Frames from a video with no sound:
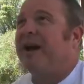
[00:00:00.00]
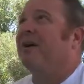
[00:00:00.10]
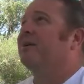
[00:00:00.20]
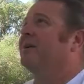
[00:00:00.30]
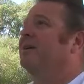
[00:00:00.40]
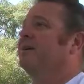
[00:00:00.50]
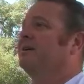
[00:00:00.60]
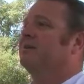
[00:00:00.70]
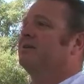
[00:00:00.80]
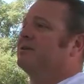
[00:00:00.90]
out,
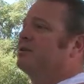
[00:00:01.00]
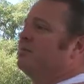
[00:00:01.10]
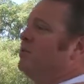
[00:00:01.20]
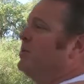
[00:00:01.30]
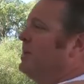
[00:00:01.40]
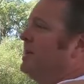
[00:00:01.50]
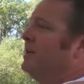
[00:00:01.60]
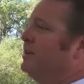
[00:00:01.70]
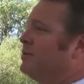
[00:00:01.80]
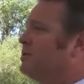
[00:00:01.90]
smooth it
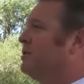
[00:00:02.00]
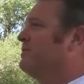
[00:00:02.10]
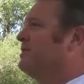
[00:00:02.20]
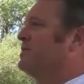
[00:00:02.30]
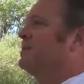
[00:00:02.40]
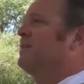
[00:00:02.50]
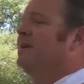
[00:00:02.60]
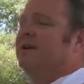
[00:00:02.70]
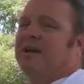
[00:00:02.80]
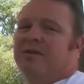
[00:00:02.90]
into your surface,
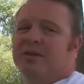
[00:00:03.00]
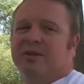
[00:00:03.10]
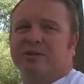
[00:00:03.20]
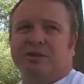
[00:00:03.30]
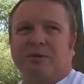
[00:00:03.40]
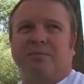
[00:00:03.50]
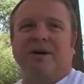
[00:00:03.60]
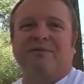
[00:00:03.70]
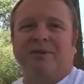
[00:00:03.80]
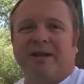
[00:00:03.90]
and then you can start
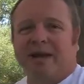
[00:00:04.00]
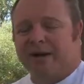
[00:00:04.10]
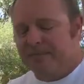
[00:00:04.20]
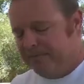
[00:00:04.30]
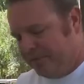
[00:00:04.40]
buffing it out.